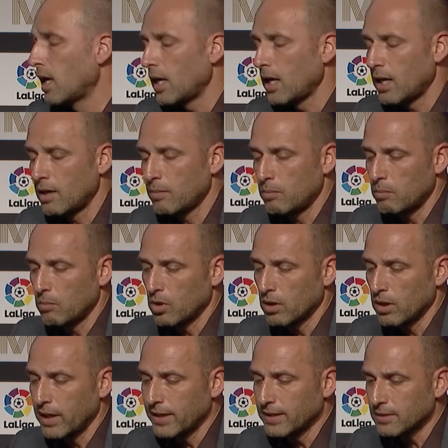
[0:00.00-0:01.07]
um, more or
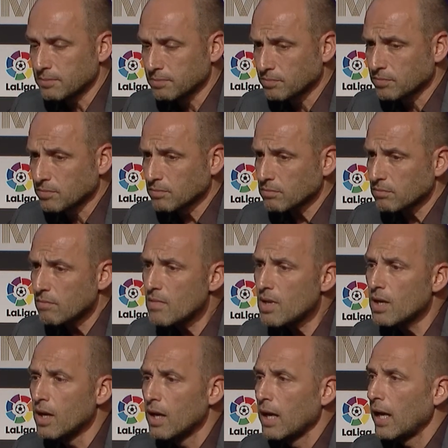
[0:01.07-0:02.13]
less.
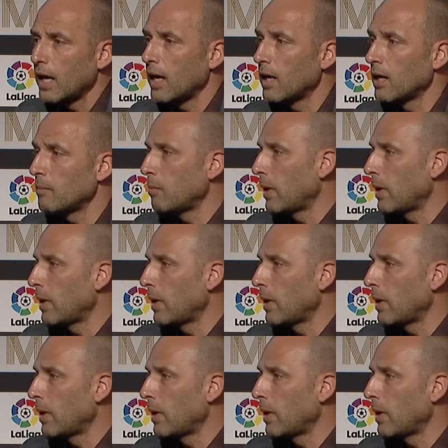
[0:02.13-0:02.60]
Um,